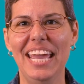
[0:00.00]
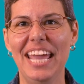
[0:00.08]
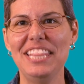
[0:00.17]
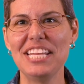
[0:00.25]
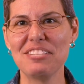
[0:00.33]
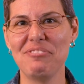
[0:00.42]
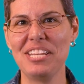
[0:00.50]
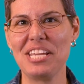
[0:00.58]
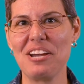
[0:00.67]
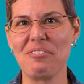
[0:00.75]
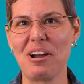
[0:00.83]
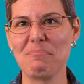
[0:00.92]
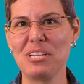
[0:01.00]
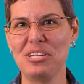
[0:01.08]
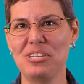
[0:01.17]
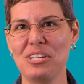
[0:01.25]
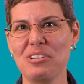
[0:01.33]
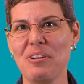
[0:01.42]
In this video, I'm going to
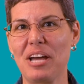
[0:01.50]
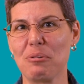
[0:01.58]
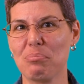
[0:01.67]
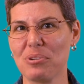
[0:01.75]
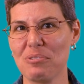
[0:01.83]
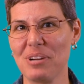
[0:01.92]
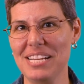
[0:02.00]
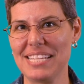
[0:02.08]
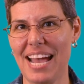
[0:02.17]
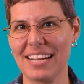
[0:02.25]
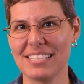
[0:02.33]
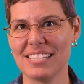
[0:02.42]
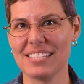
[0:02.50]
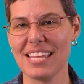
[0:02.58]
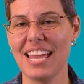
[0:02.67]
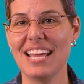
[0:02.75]
show you how to prorate taxes.